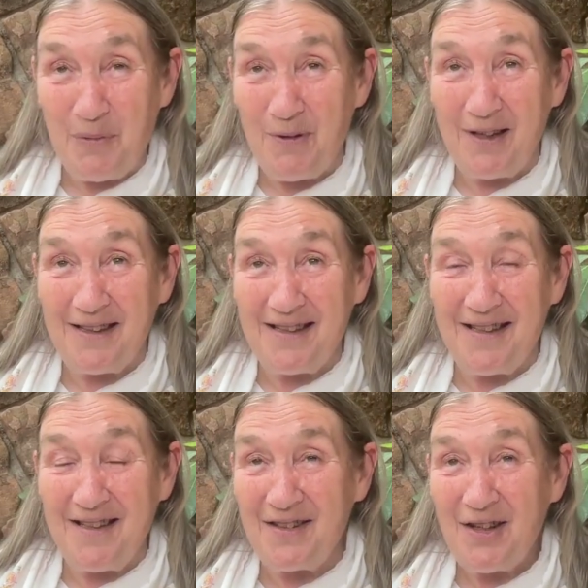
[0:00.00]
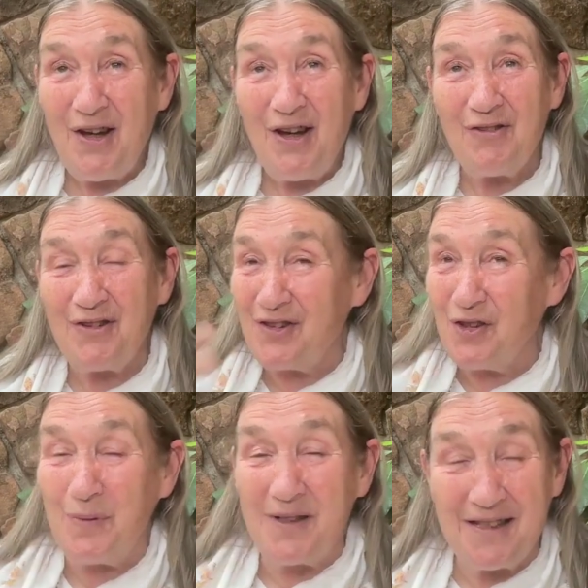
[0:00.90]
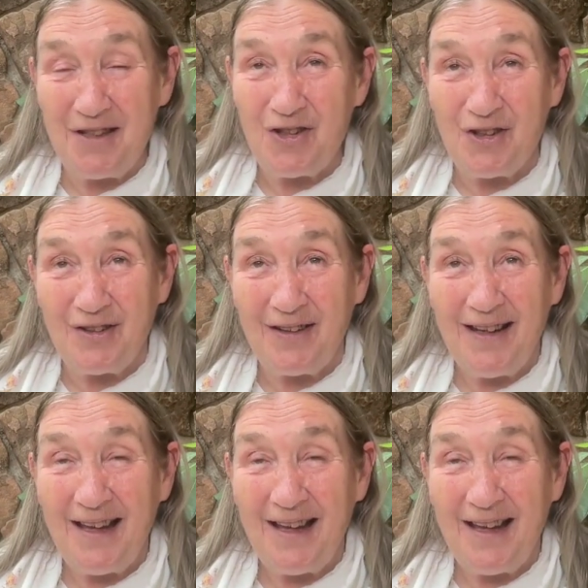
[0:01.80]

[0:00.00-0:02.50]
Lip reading: practices are a superstition,